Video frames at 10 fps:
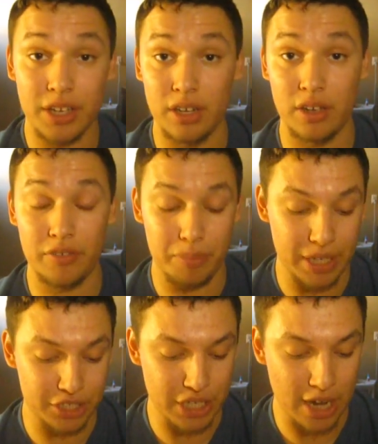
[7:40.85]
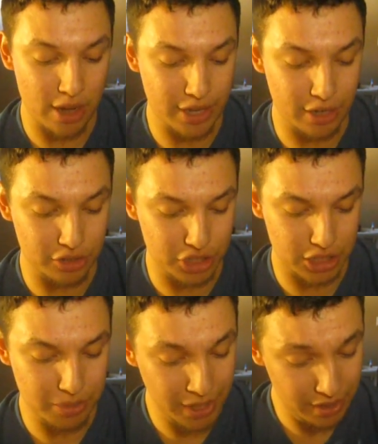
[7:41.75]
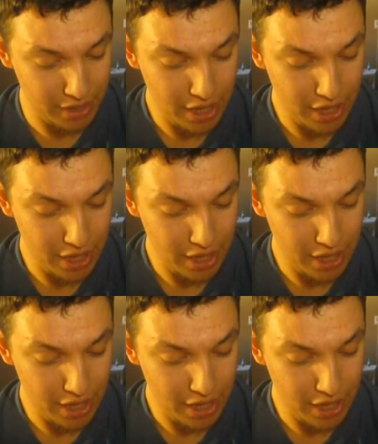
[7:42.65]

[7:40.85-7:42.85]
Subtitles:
gonna give a big shout out here in just a minute.